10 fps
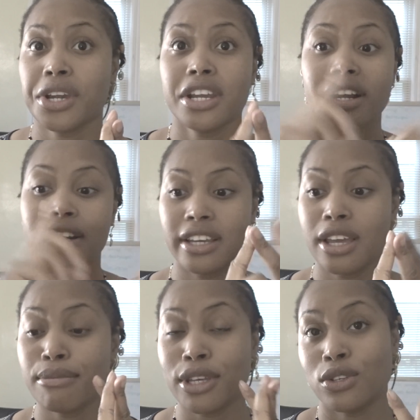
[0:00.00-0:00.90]
hair and it
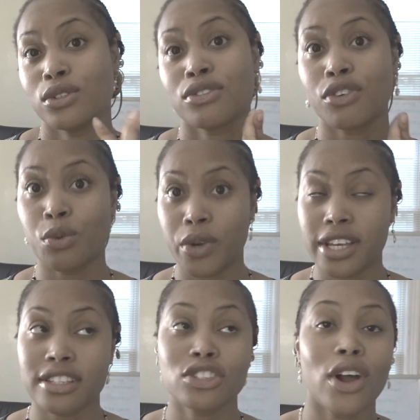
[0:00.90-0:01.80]
can be used for
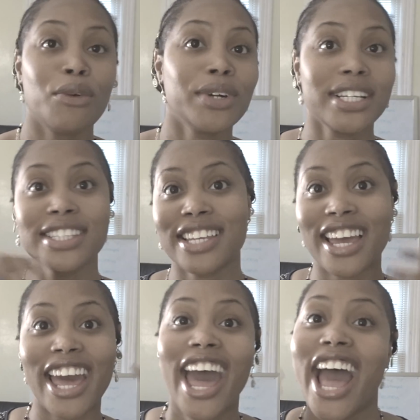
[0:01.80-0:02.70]
wigs. So I wanted to
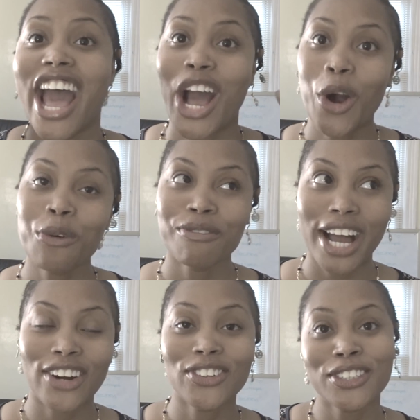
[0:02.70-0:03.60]
help
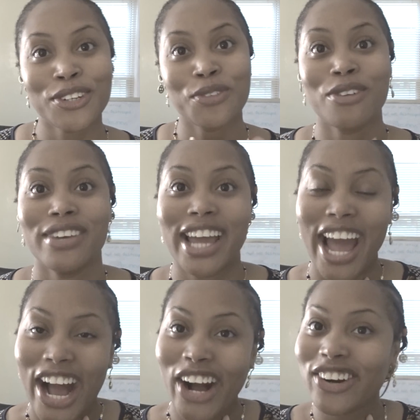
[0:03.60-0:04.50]
my older women
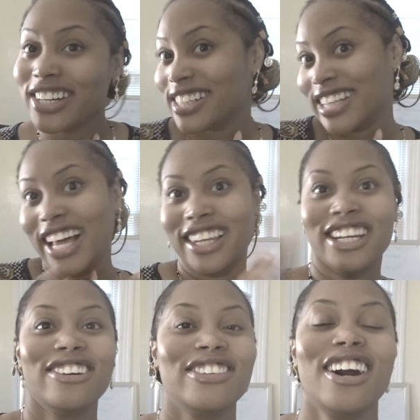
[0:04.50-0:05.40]
out because I
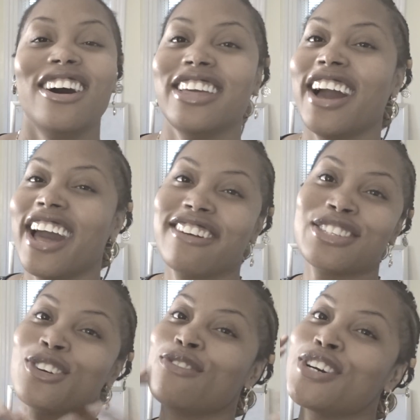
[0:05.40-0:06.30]
love y'all. Y'all have
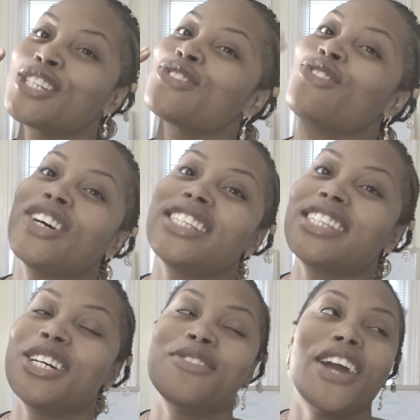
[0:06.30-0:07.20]
so much
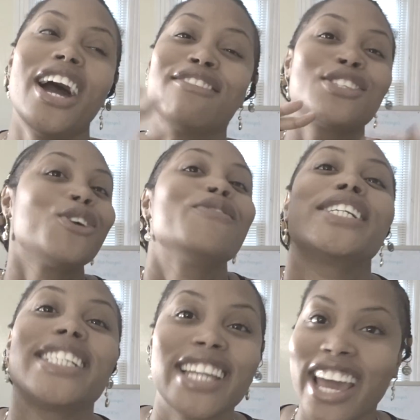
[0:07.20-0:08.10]
wisdom, y'all have so
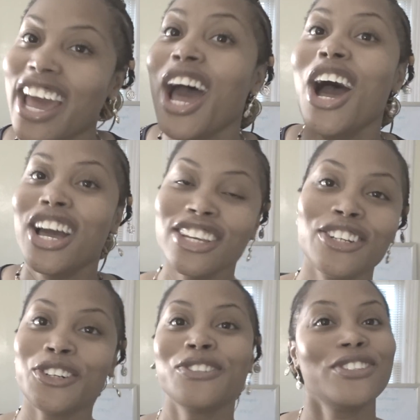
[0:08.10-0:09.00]
much that
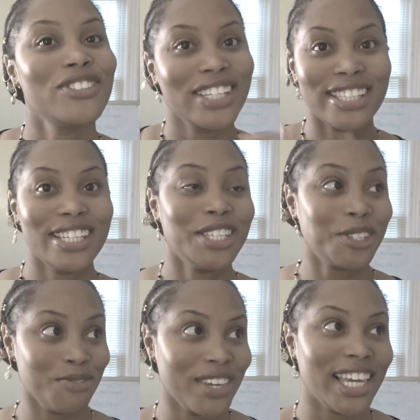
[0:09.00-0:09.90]
you could
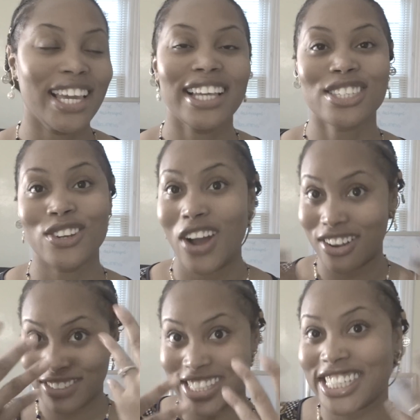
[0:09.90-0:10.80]
teach me, so
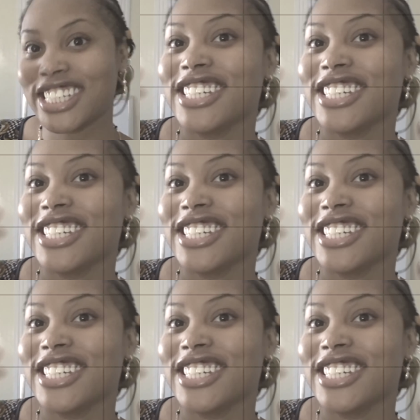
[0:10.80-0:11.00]
I'm gonna teach